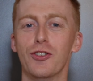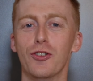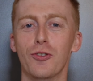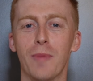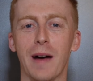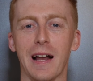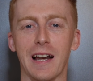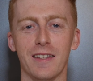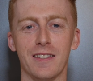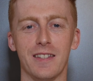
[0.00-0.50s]
New
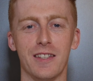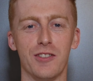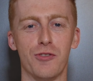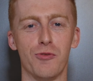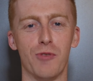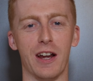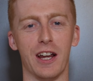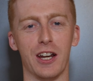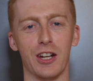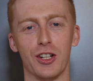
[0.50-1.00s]
Balance's
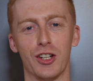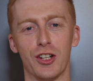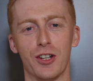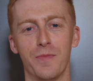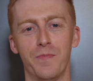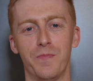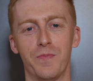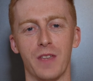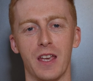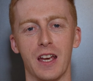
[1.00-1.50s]

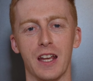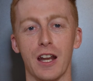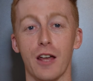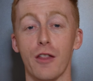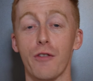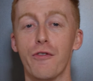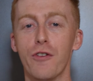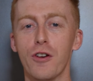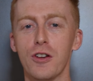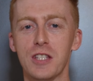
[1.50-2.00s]
range.
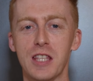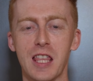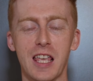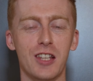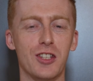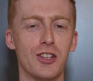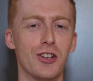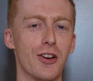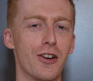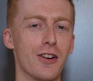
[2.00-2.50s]
Now, the first thing
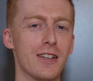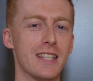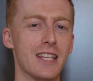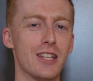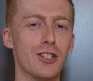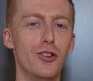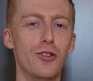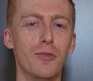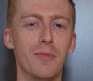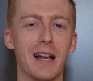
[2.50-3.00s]
to know is
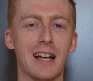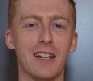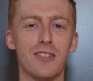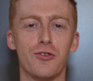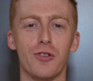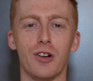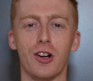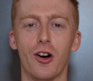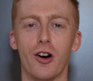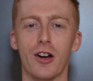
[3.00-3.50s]
that New Balance
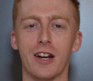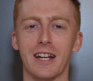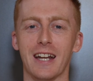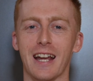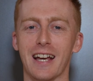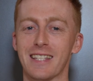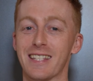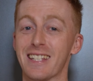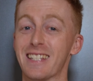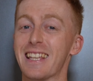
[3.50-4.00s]
regard it
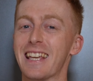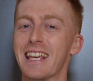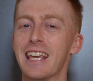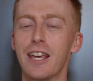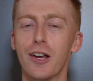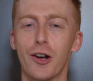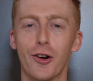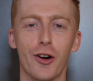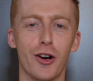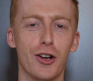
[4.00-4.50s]
as its
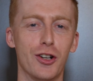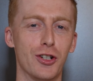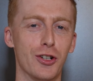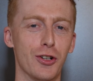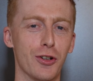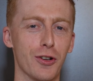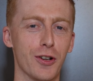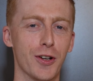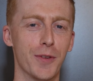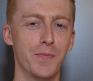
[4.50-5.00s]
hero
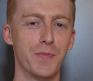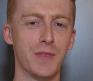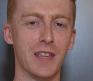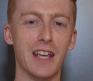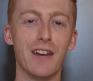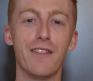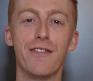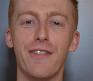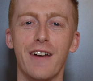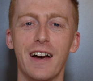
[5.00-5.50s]
shoe.
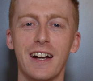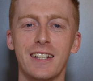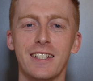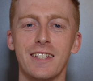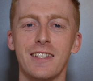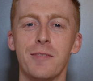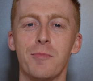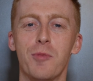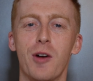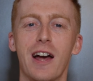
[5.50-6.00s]
In
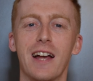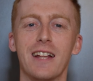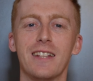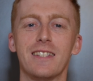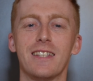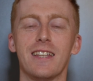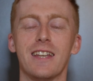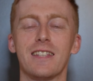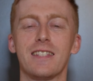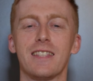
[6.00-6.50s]
fact, the brand
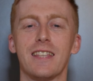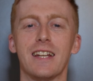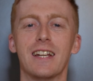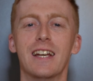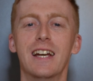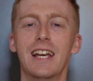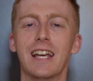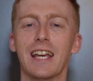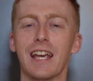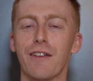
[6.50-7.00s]
says that
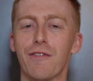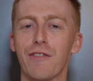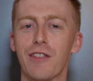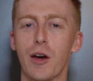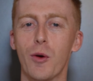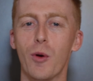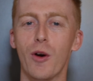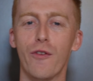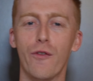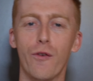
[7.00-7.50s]
if they
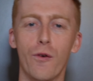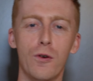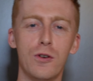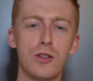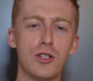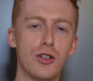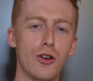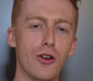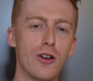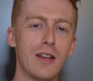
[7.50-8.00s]
were
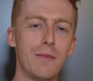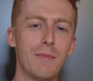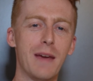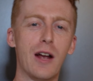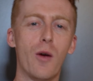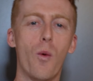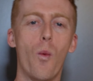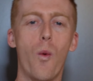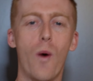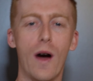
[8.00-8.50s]
forced to only
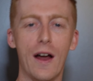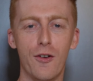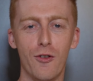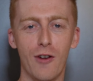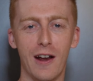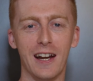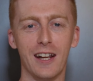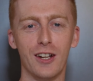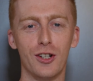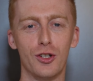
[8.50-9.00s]
make one
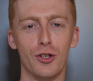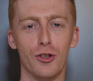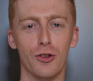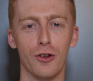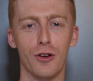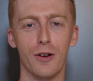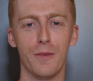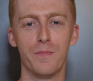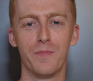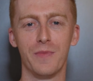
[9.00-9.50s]
running
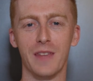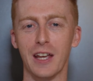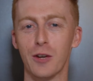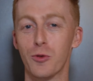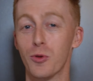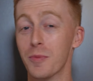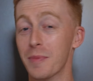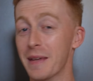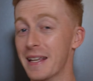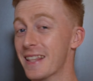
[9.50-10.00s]
shoe, it
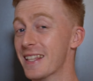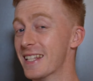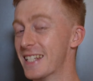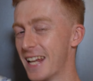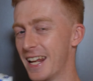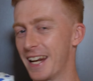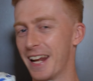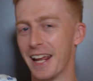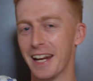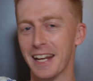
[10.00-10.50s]
would be the
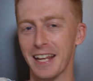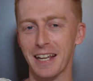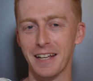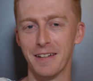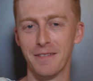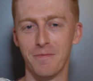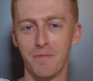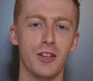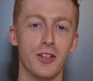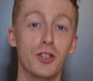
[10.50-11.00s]

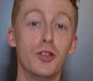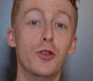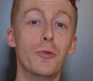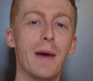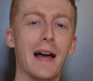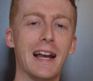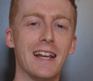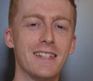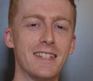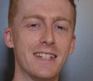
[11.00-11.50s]
1080. New
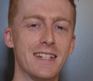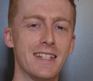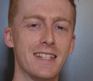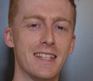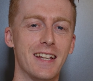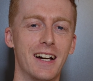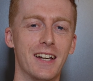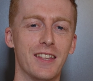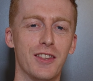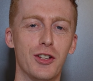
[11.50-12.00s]
Balance
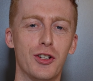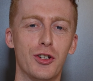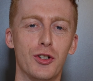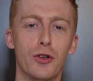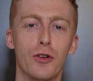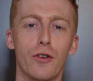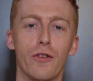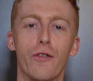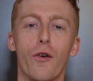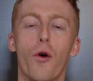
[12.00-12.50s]
designed the
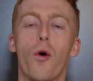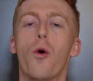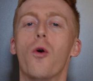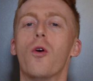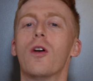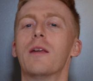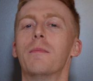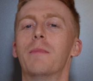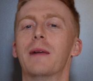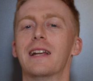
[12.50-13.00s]
shoe for
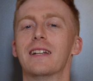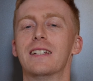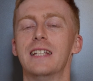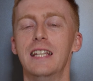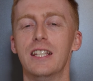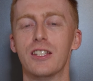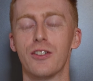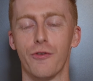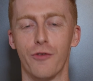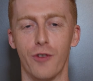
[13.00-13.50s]
all
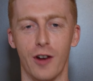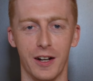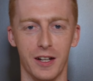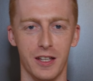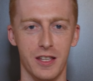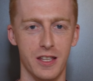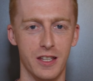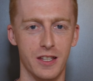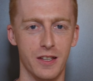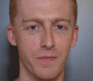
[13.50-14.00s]
abilities of
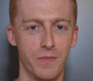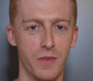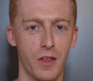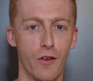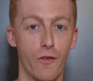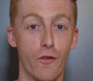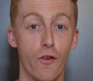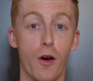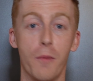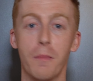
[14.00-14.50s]
runners,
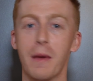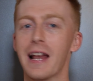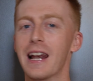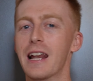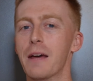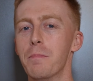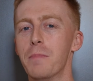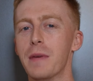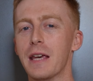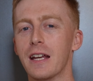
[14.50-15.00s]
from
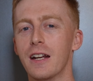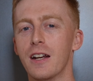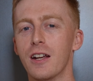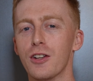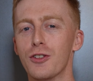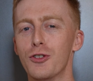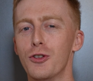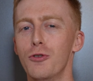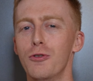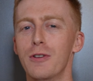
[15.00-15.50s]

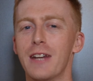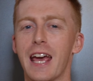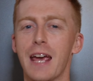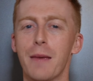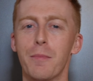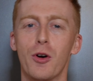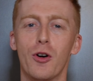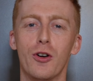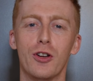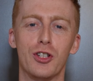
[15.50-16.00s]
Olympian to
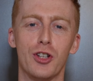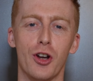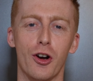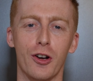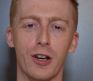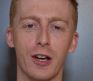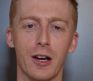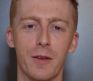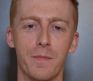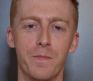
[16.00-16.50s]
neighborhood
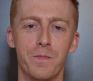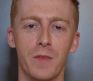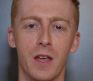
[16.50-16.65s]
jogger.